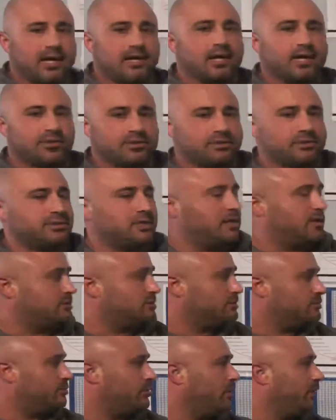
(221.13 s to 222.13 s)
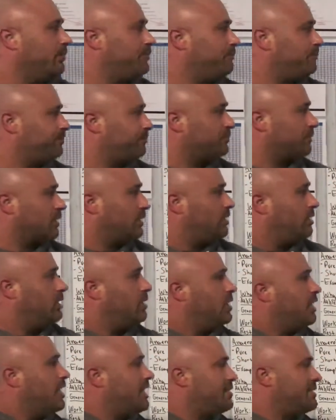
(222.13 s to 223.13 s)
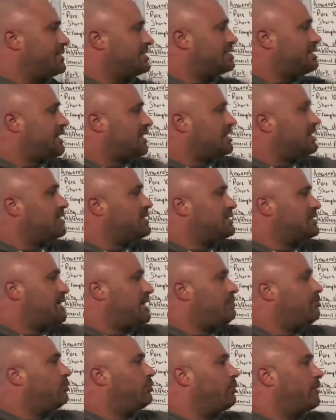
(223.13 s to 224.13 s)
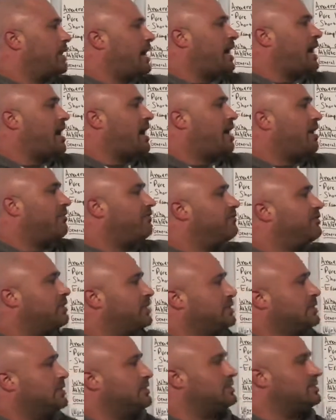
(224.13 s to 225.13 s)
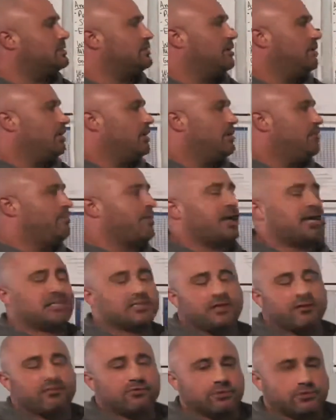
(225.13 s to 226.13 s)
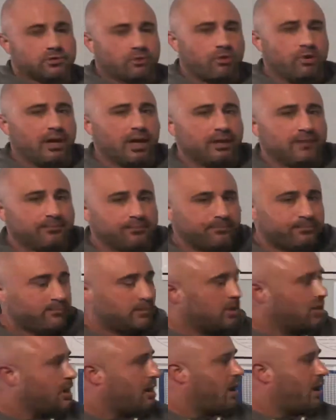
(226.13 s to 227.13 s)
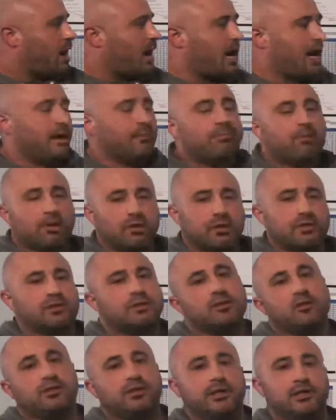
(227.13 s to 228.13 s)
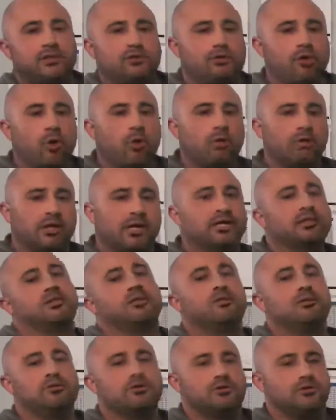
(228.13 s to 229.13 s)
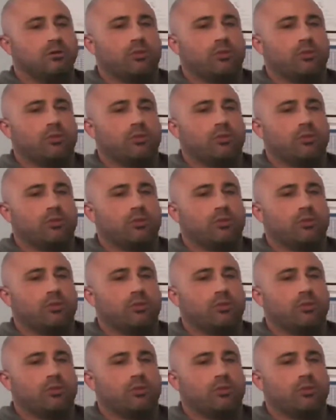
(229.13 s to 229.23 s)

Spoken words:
exercise as well. And the second example we have is max effort squat. I personally don't like to use the